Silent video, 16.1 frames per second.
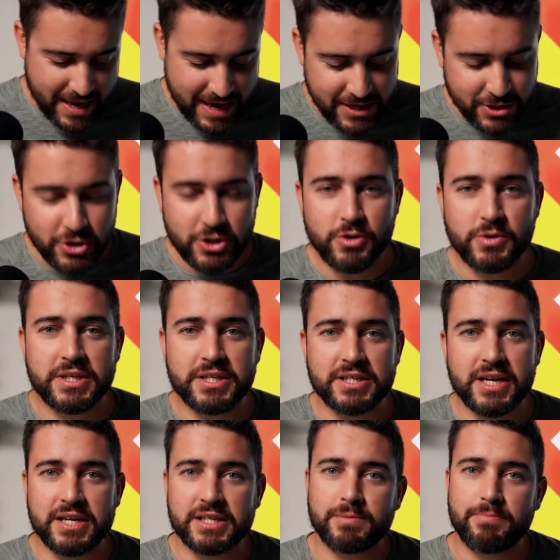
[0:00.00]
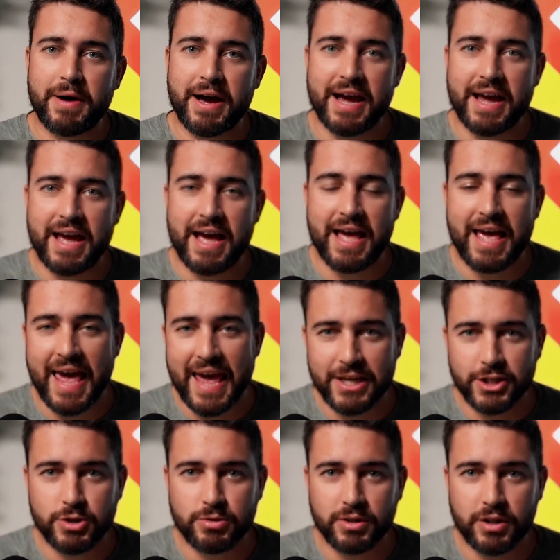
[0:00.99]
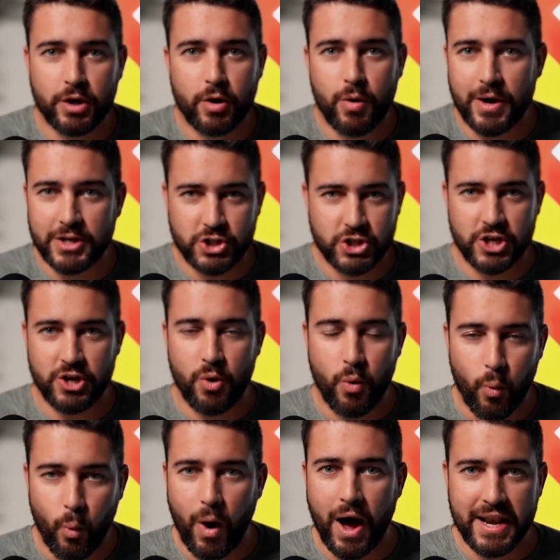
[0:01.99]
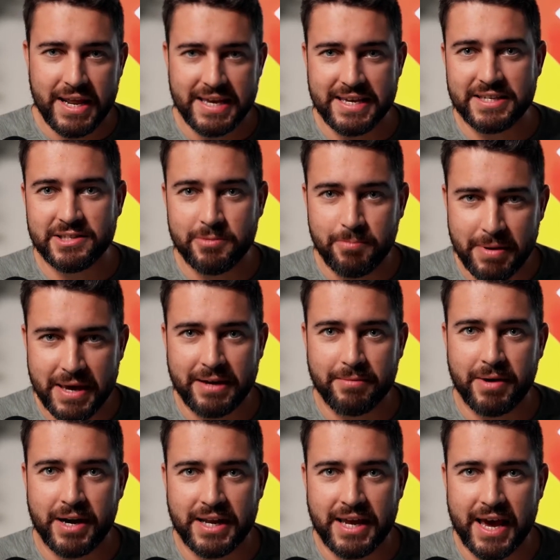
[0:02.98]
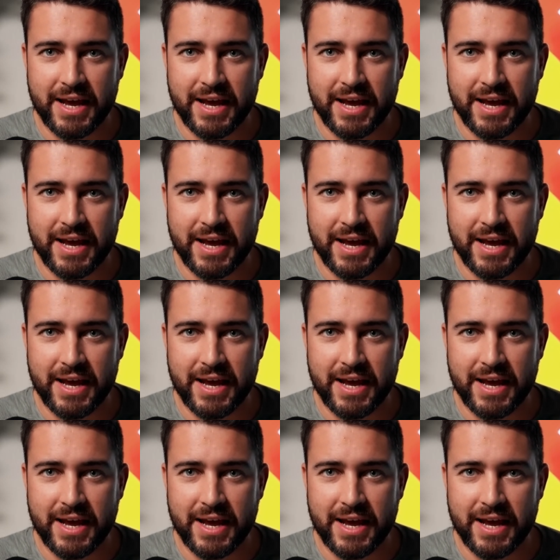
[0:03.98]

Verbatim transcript: introduces us by answering the question, what is big money